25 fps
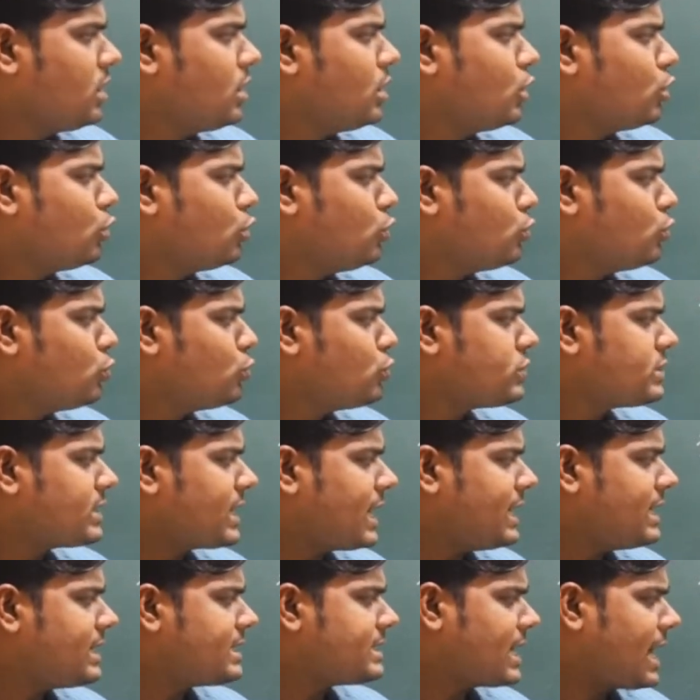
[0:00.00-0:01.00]
two
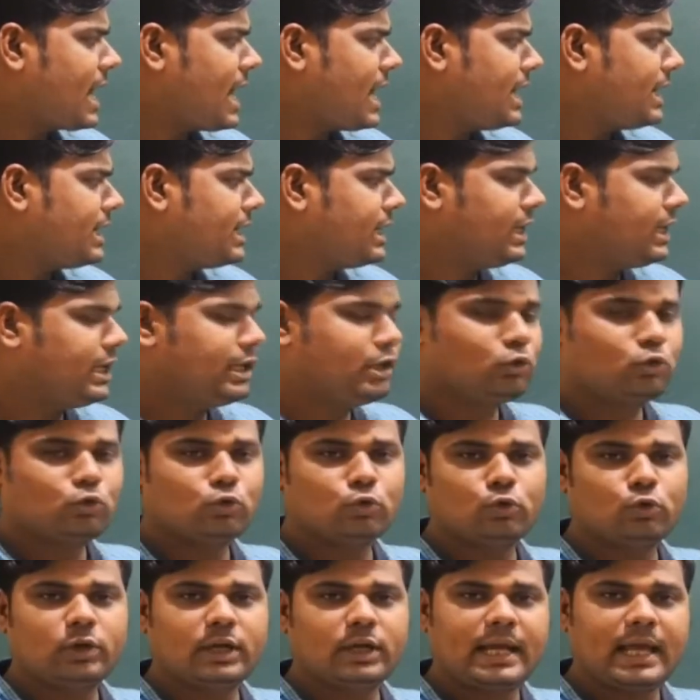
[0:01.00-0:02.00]
sides and
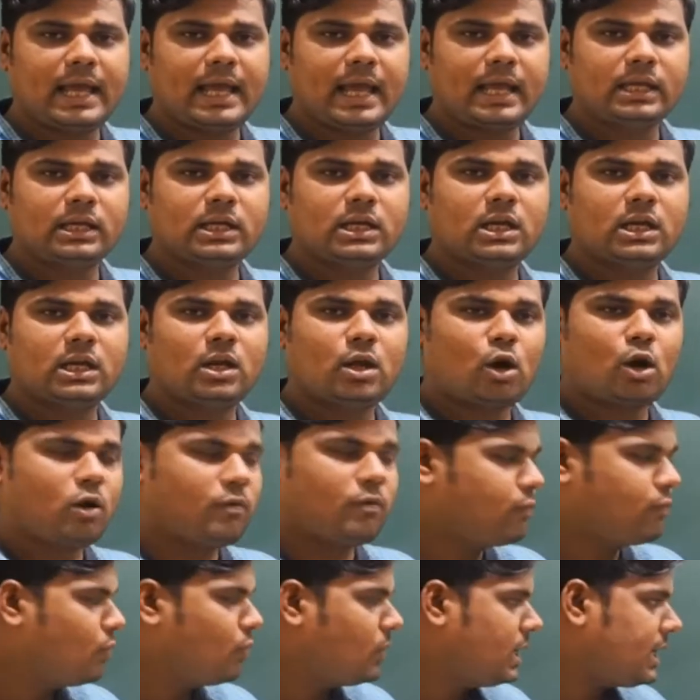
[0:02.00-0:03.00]
included angle of
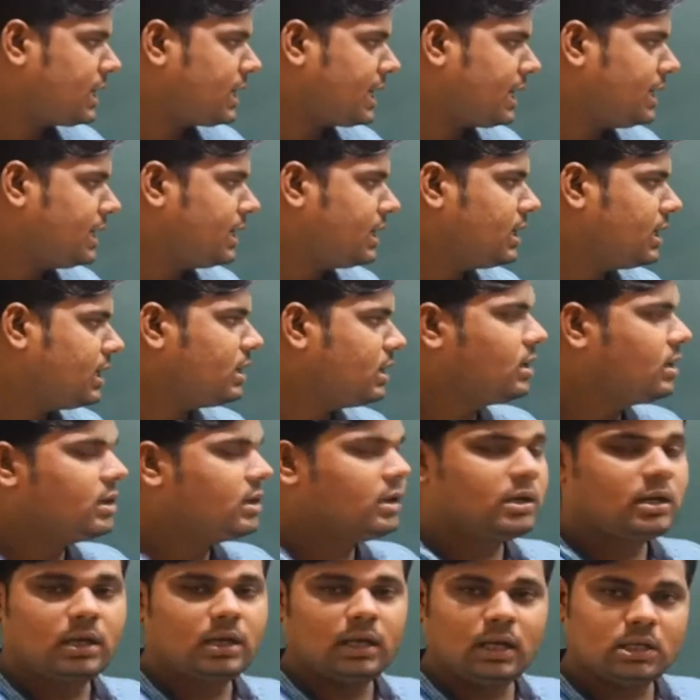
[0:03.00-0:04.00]
one triangle
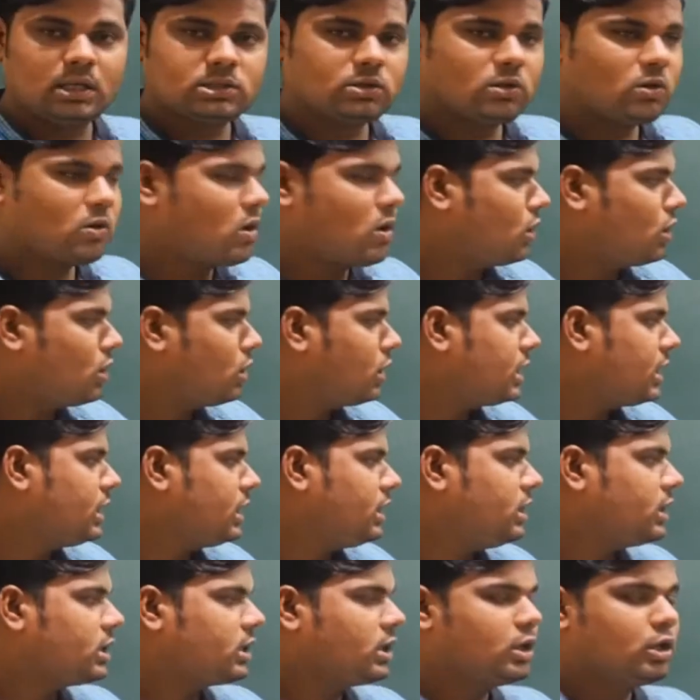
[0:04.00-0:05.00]
is
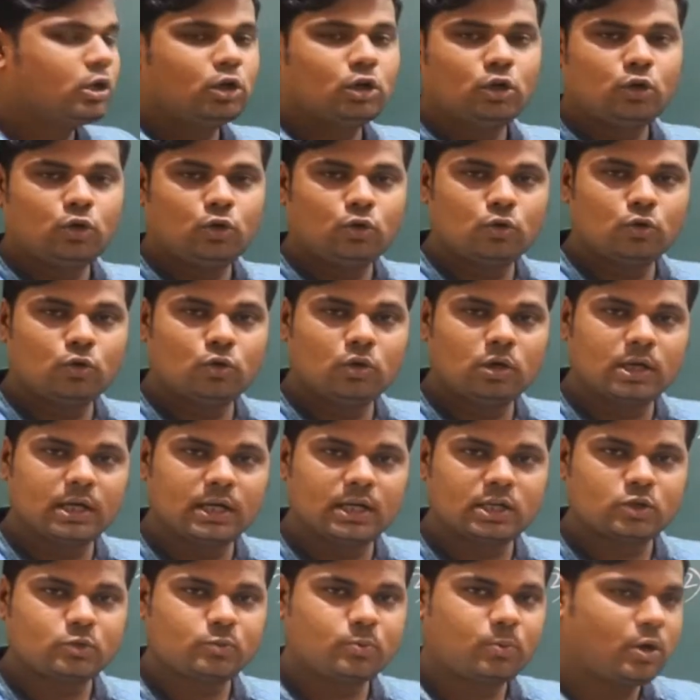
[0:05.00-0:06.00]
congruent to
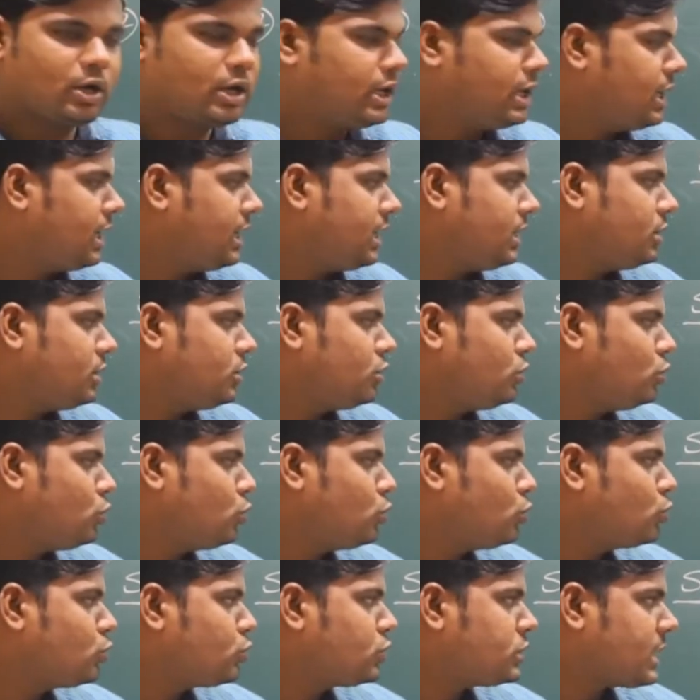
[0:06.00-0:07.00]
corresponding
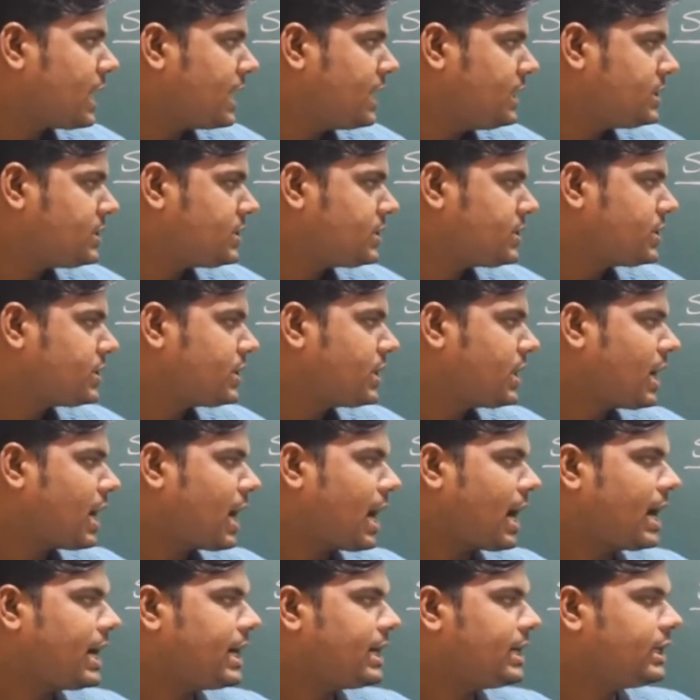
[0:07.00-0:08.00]
two sides
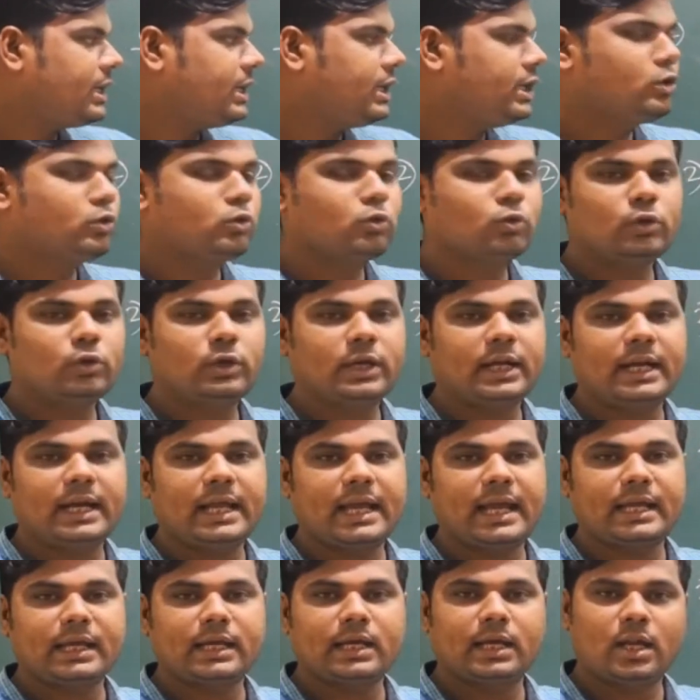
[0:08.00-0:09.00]
and included
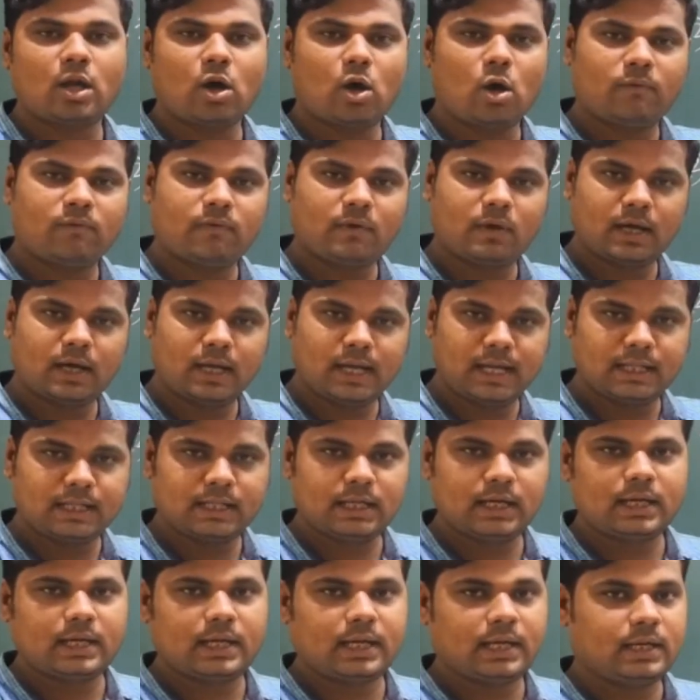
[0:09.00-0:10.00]
angle of another
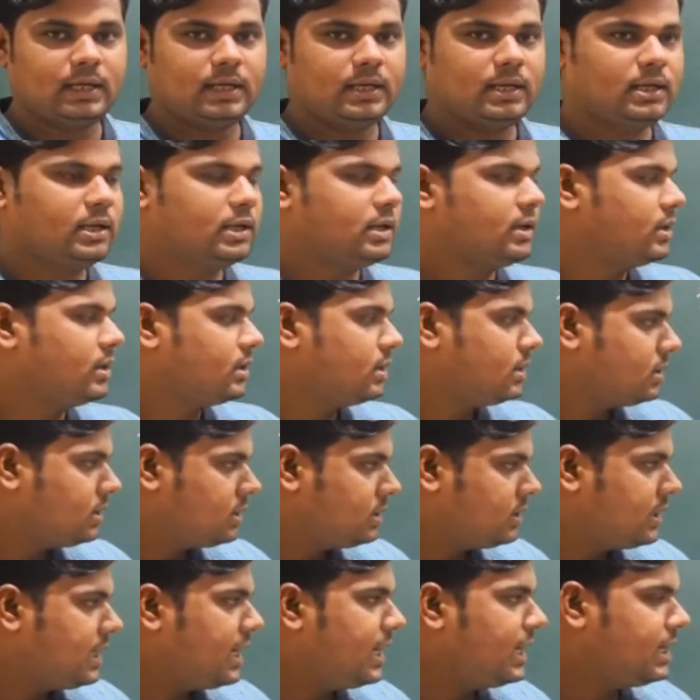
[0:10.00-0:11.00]
triangle,
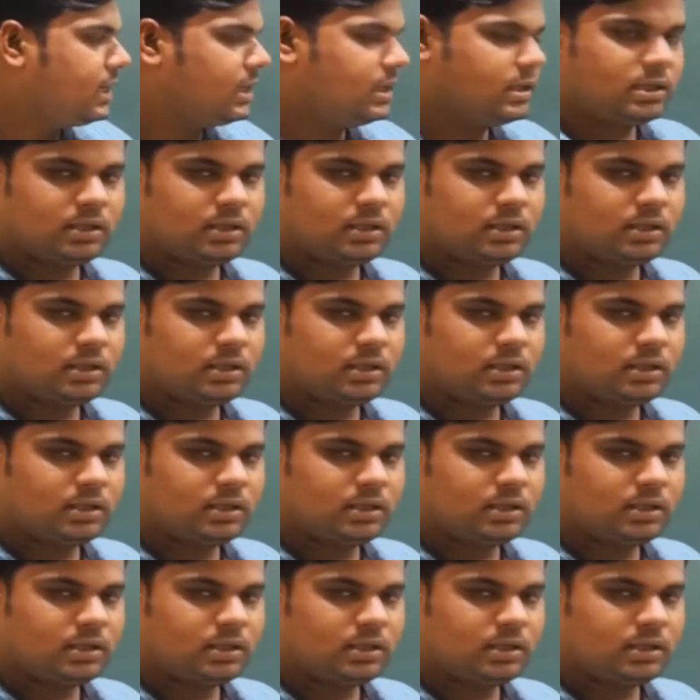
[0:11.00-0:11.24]
then